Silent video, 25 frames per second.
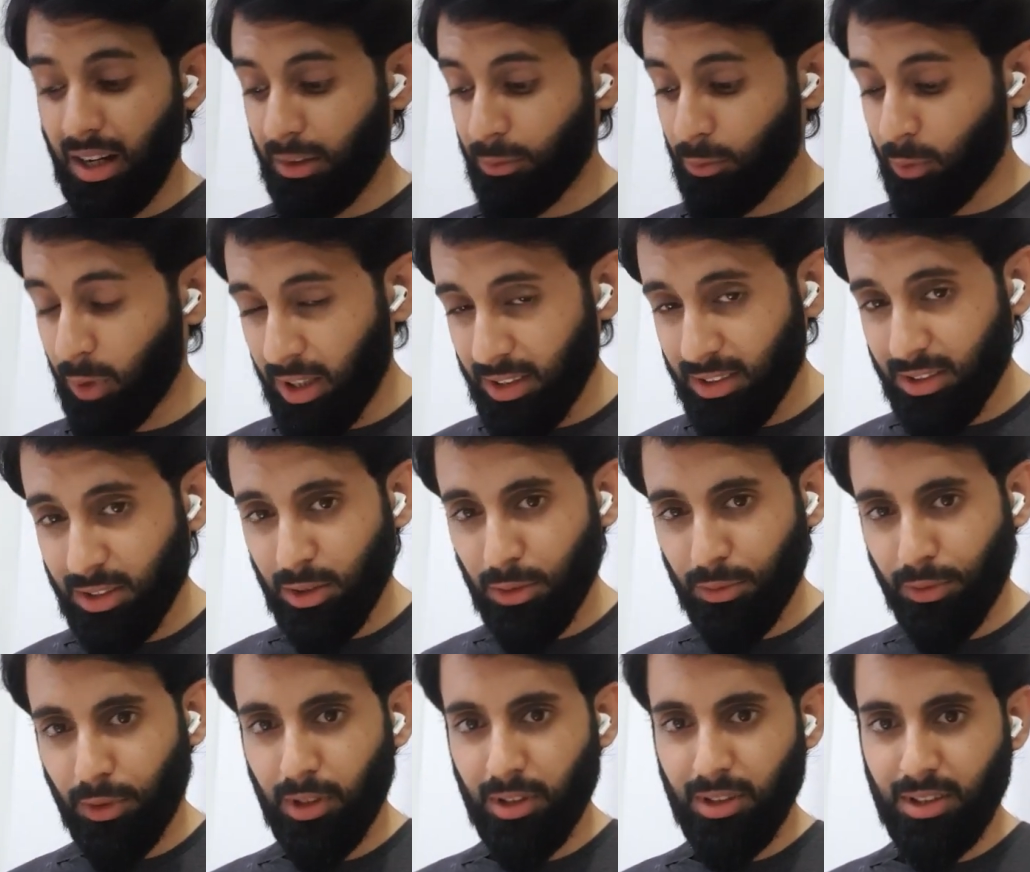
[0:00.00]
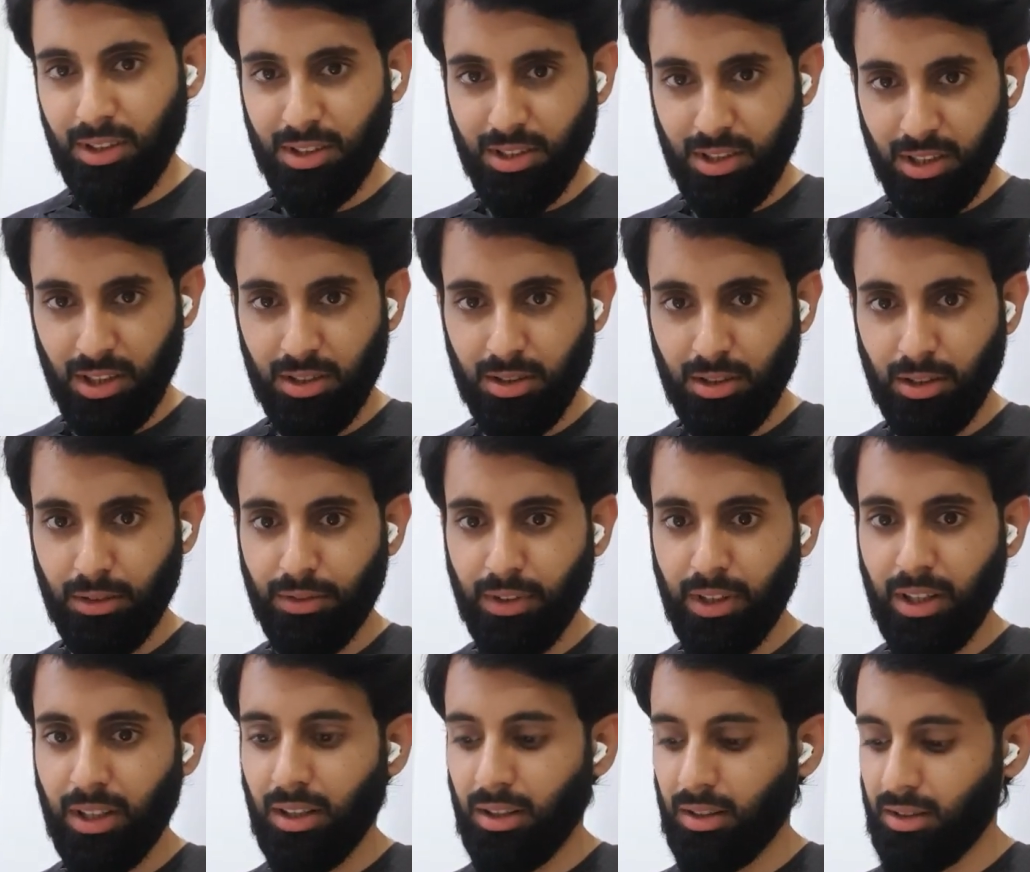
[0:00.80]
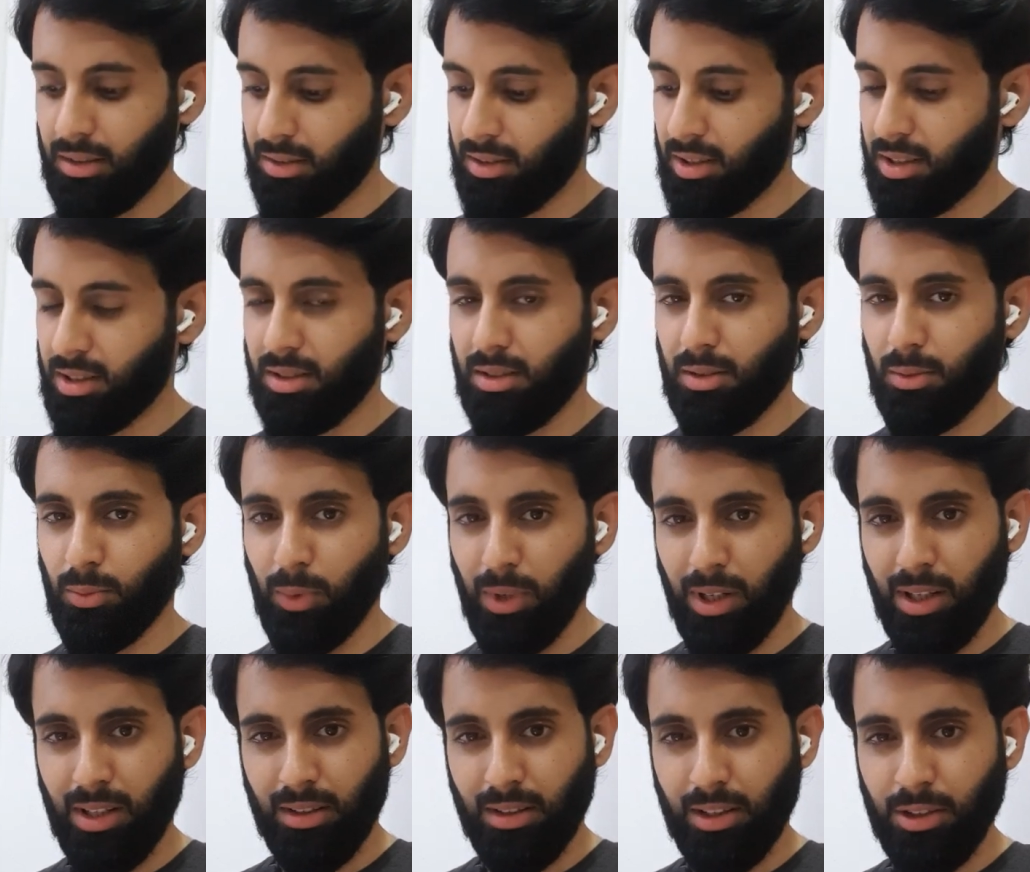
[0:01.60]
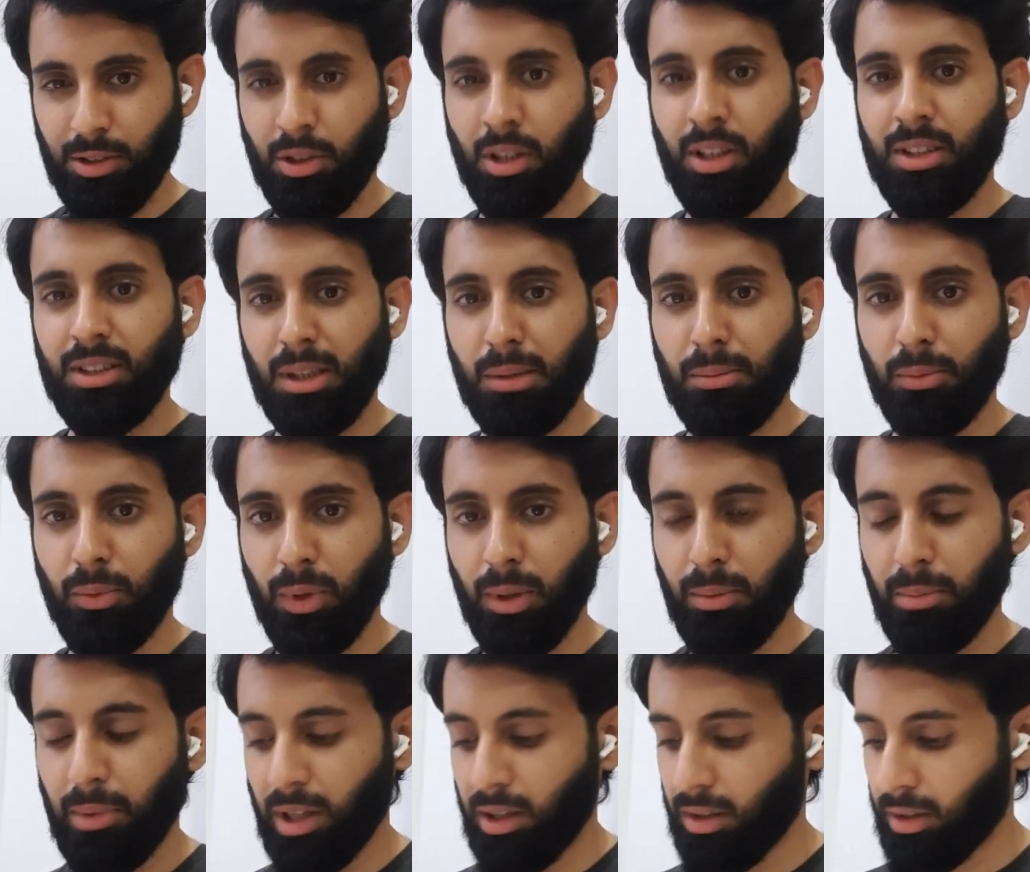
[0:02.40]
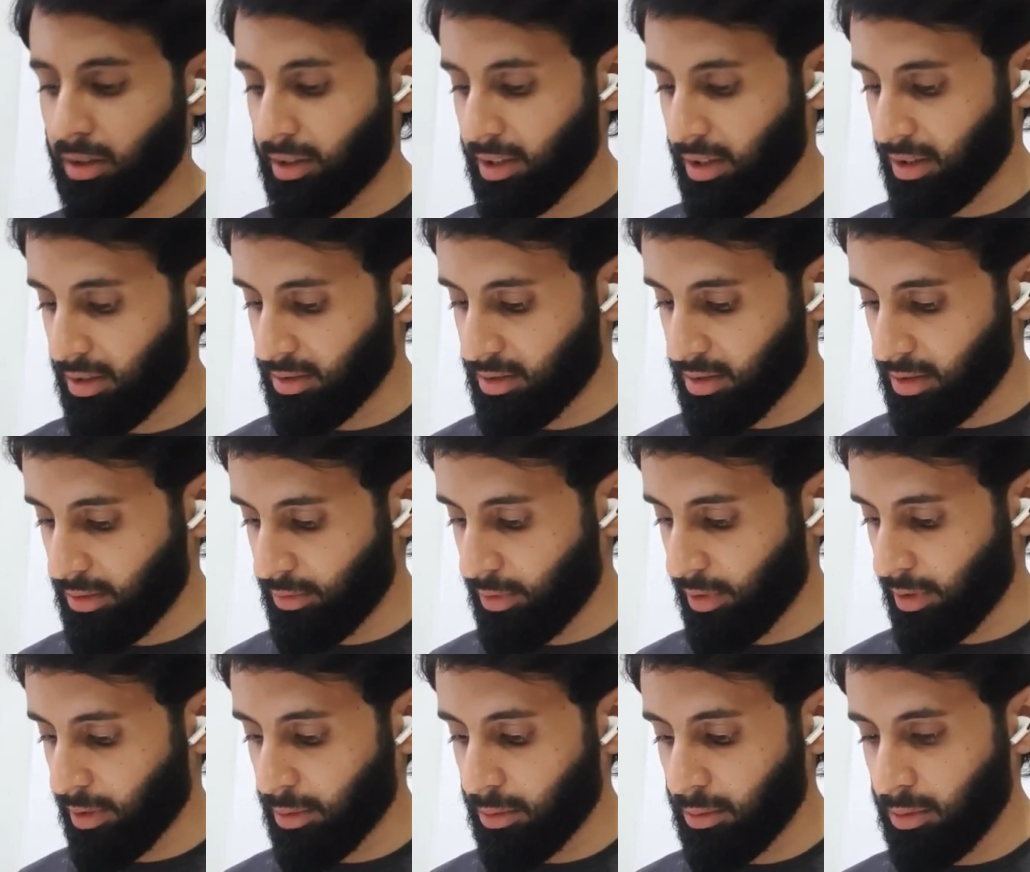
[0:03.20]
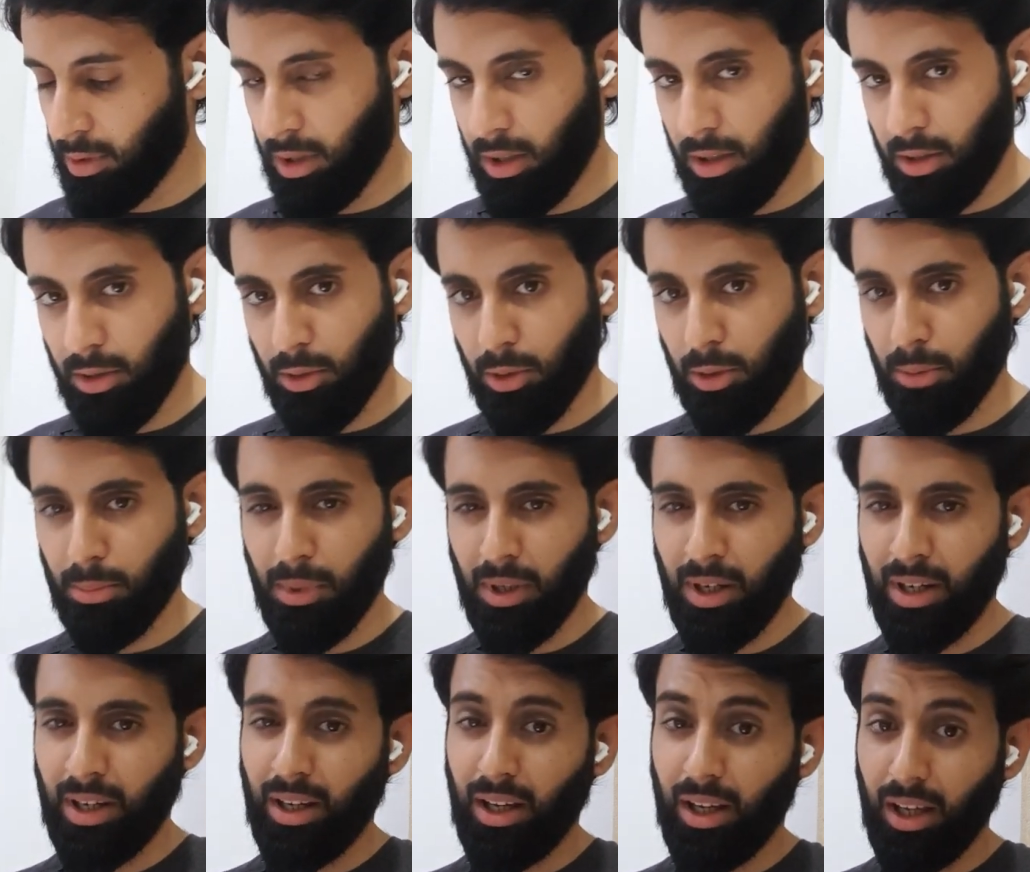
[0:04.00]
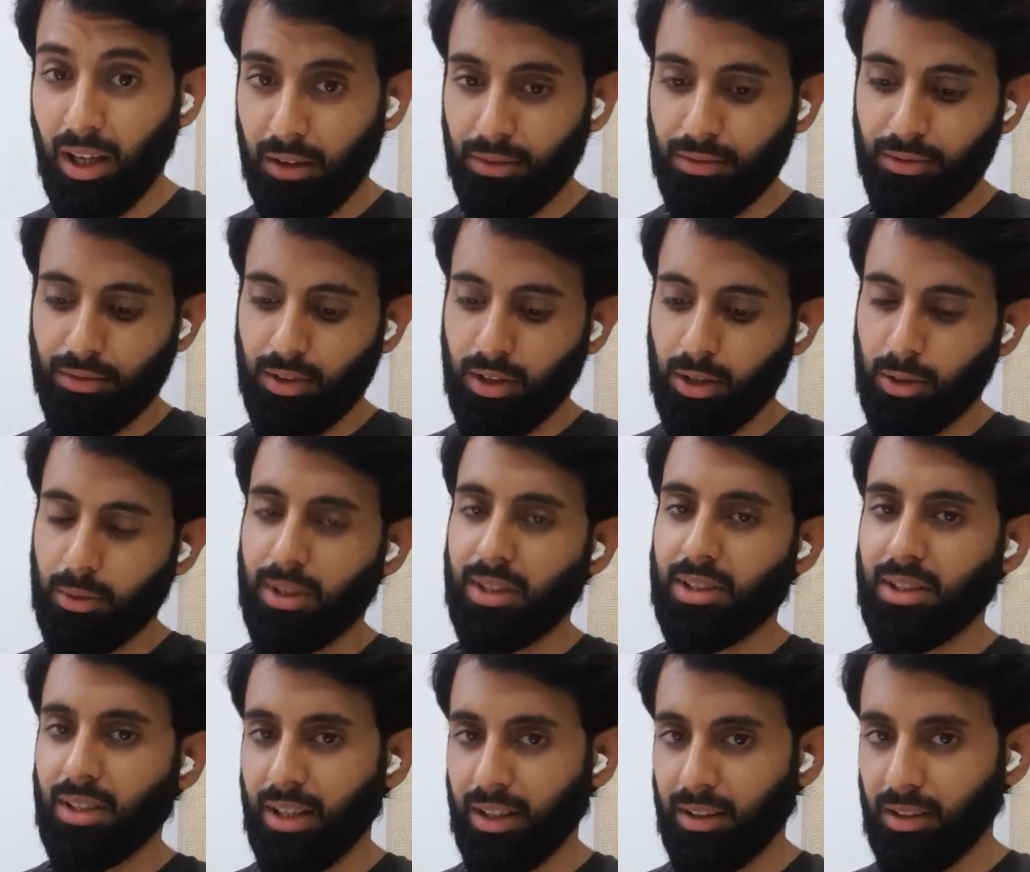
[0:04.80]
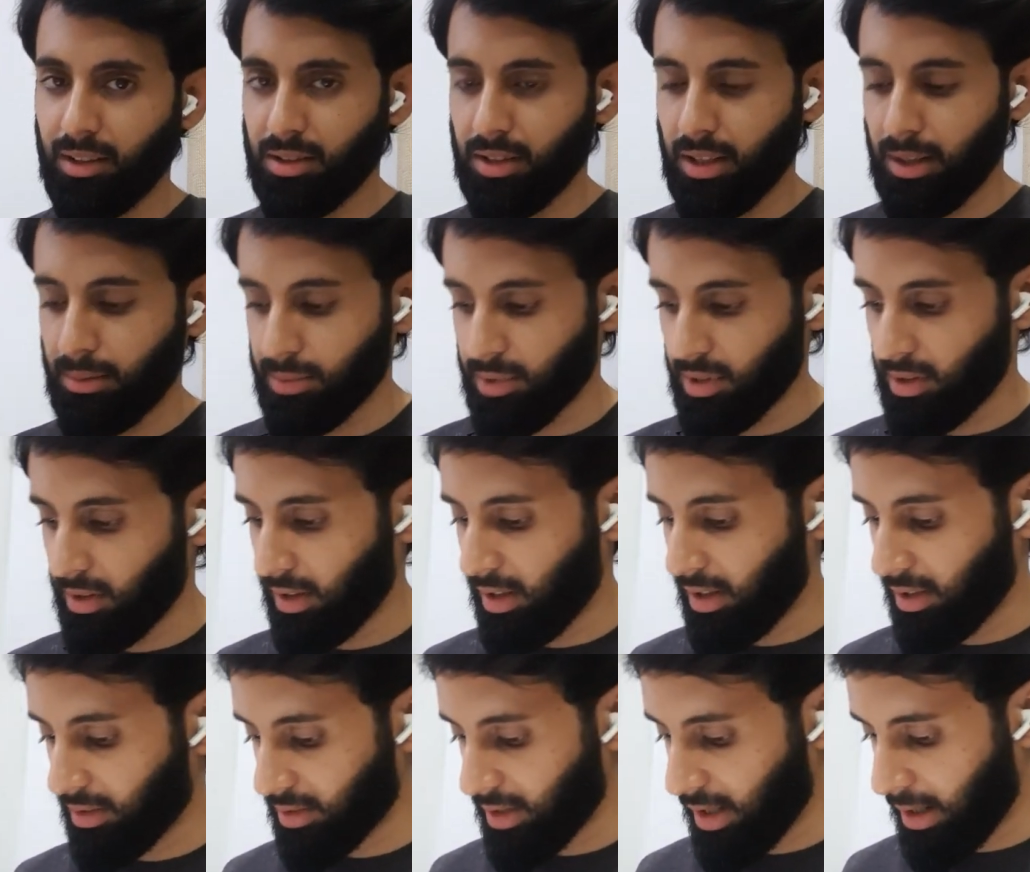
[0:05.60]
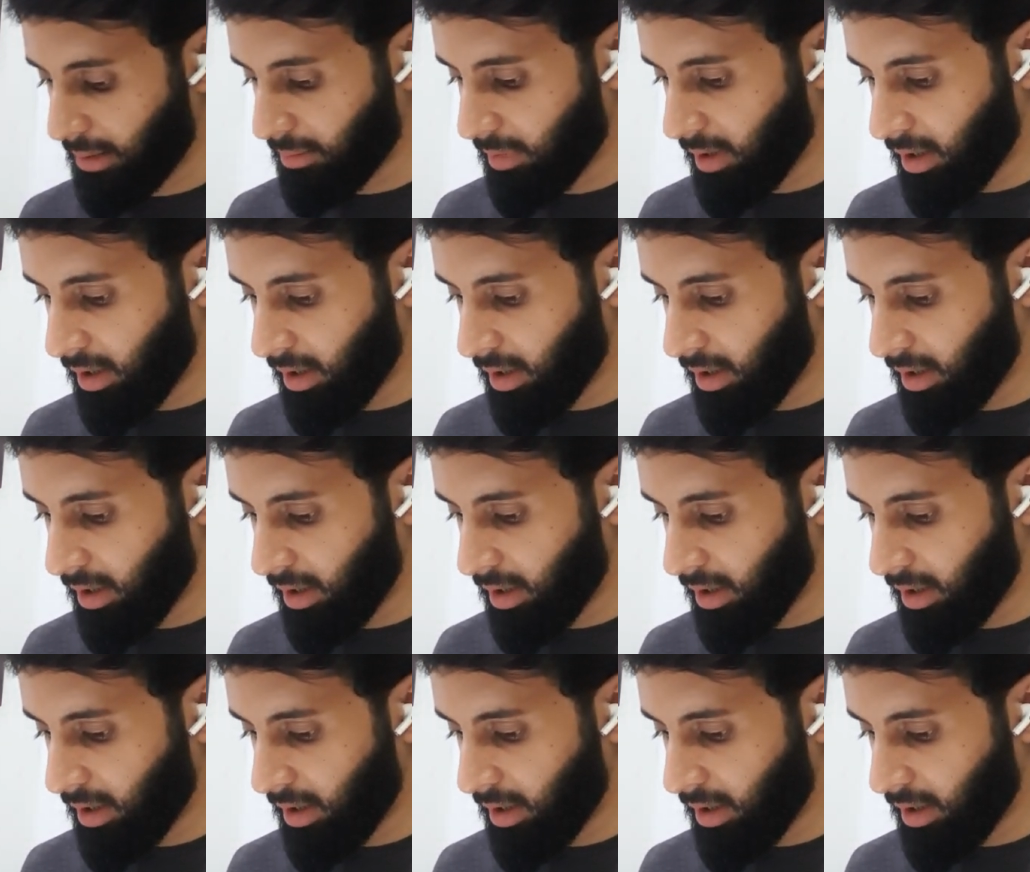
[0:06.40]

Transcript: Once you follow the gist of it, this concept will be a lot easier for you to apply if a question like this comes in the exam.